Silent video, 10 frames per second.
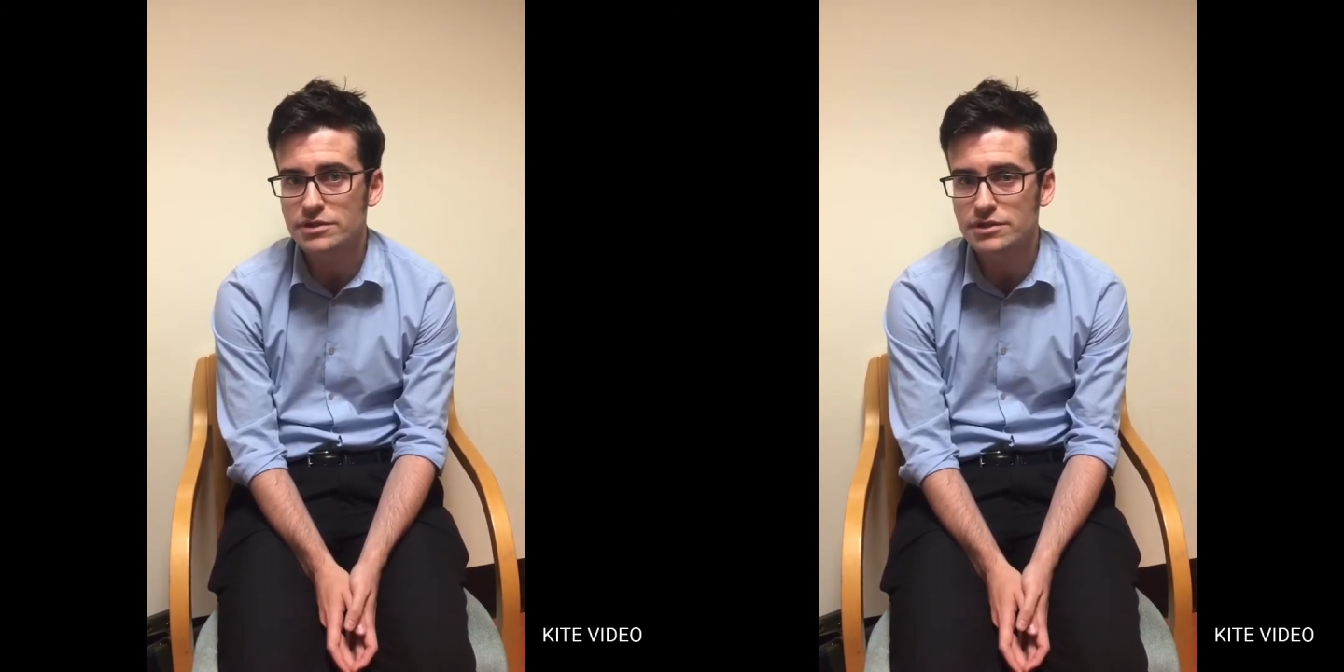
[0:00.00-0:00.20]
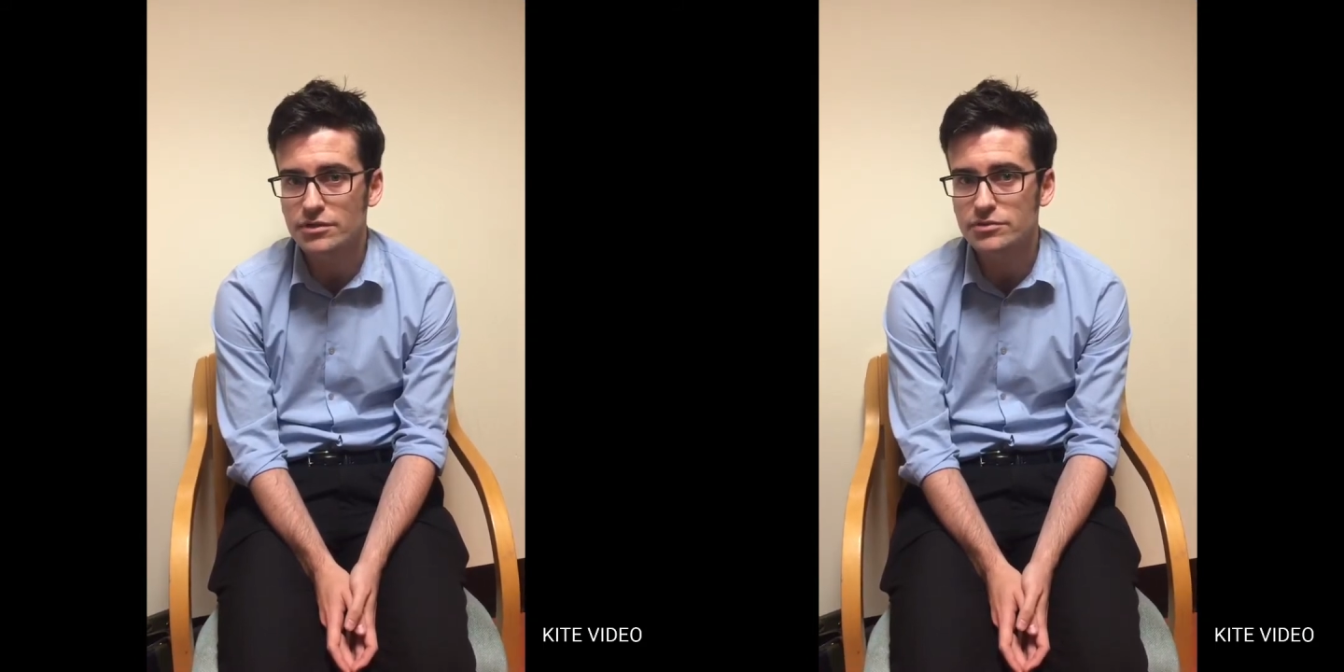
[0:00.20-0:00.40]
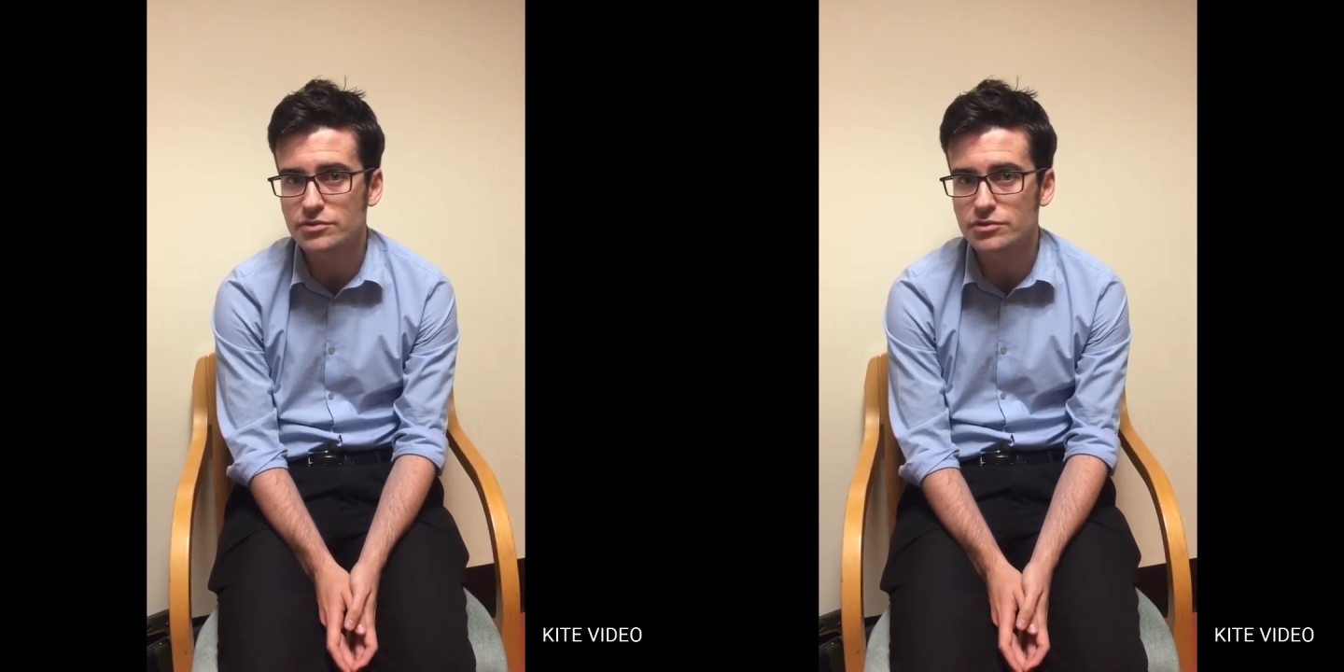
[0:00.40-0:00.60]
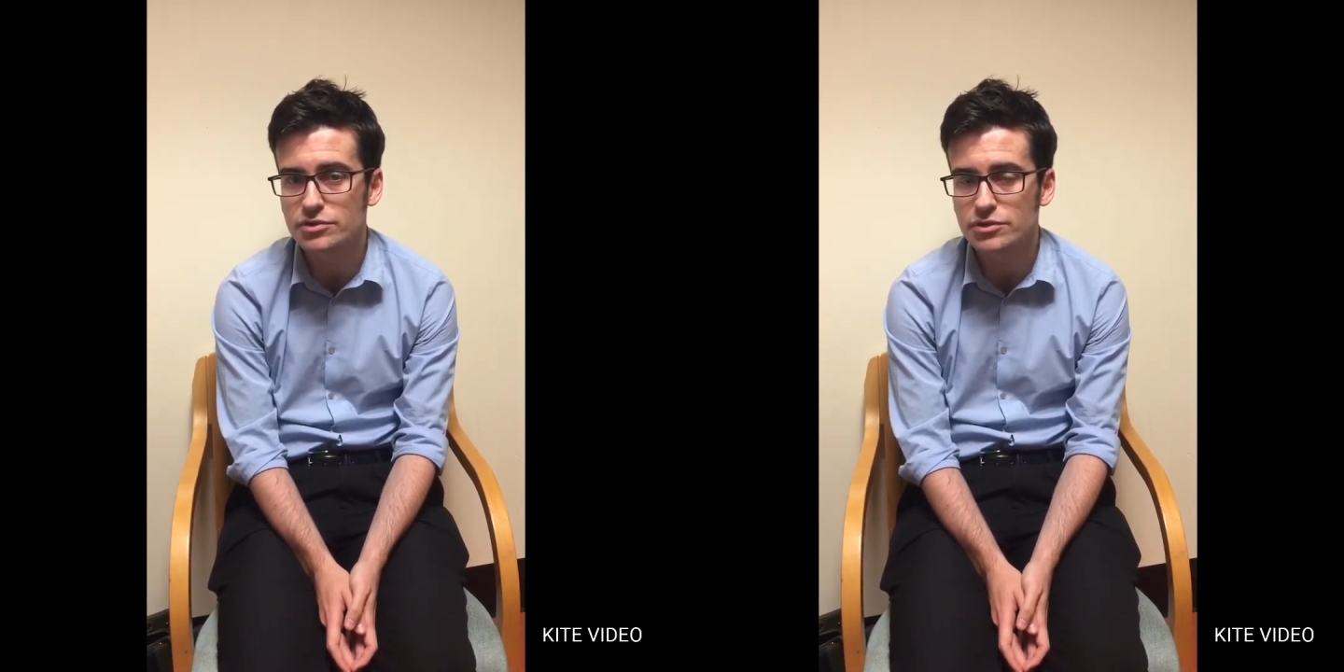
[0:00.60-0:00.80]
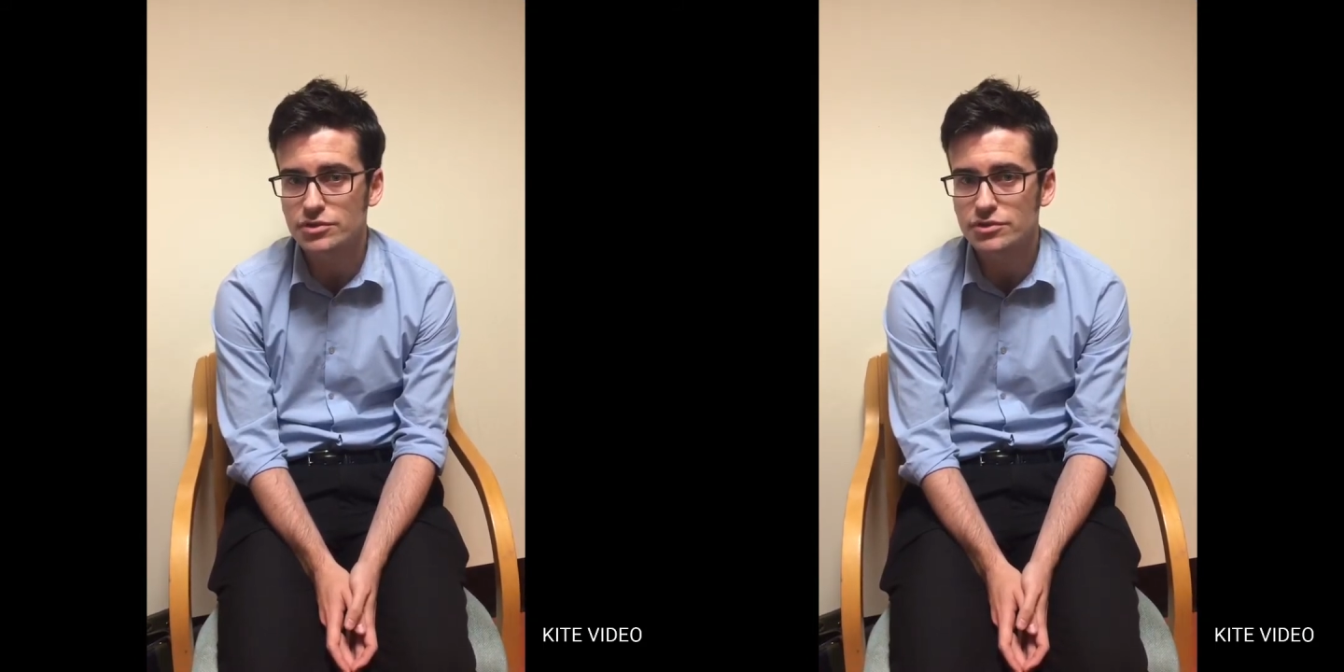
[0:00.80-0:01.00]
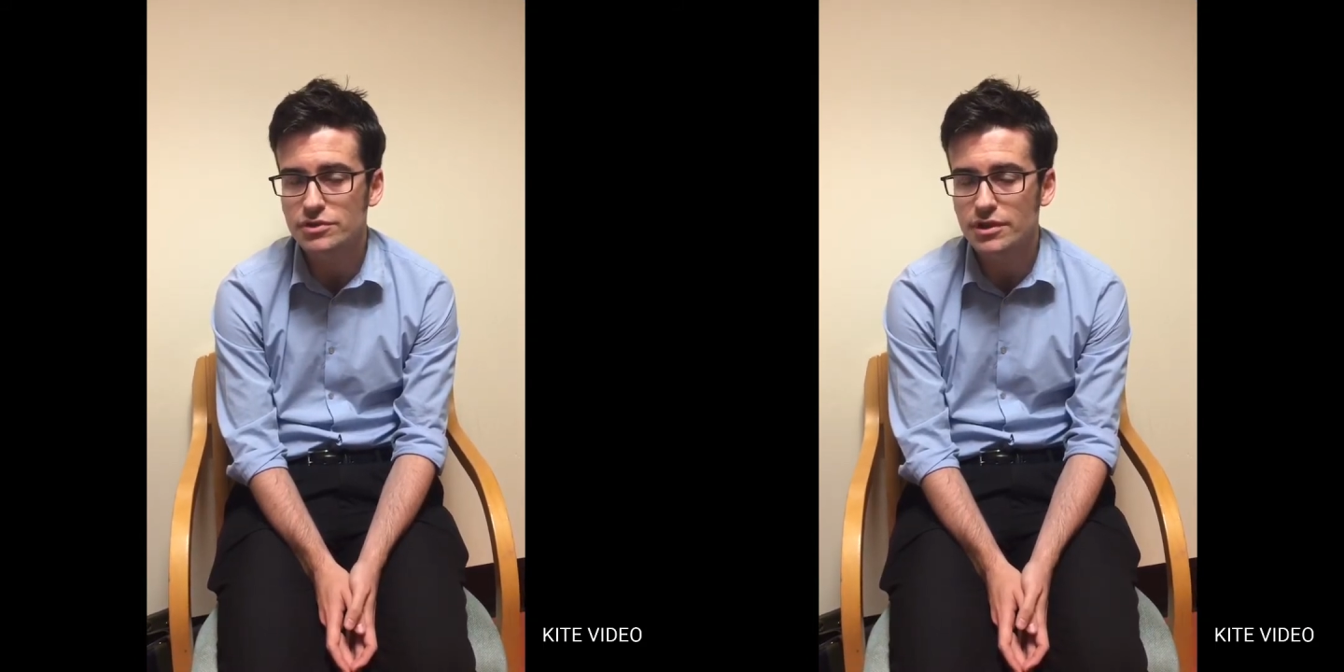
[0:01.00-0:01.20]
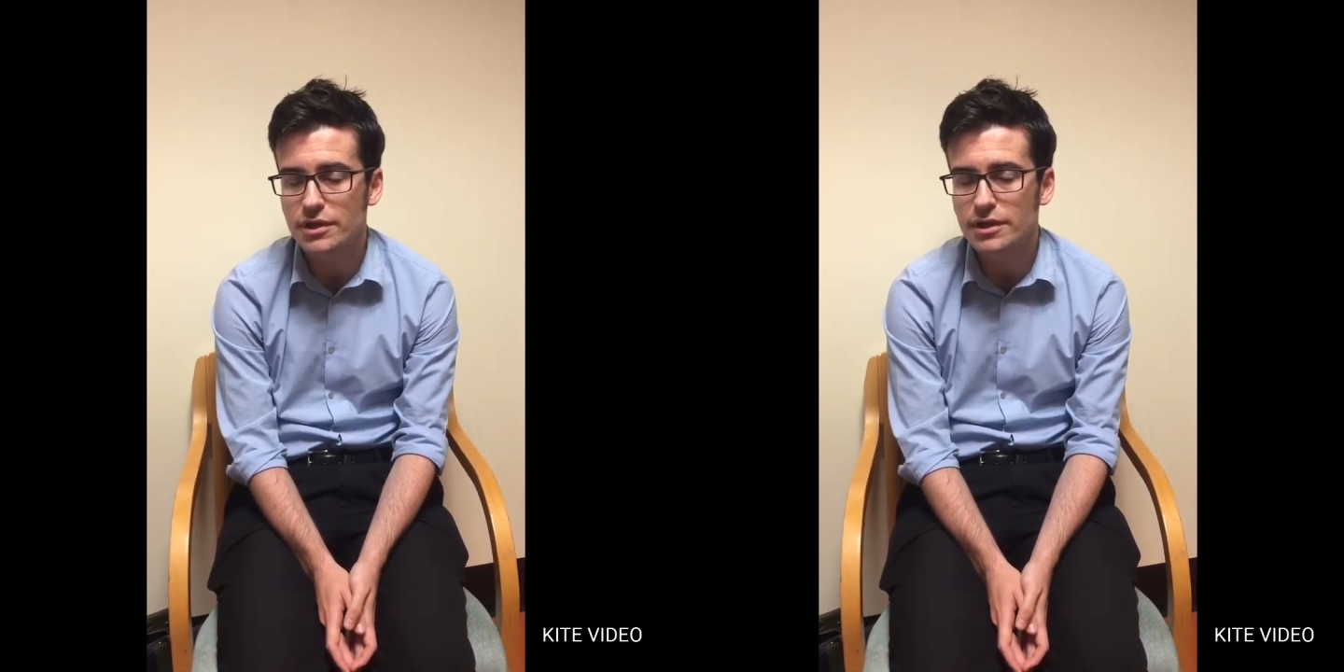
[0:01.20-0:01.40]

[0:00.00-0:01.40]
is now Zone 2.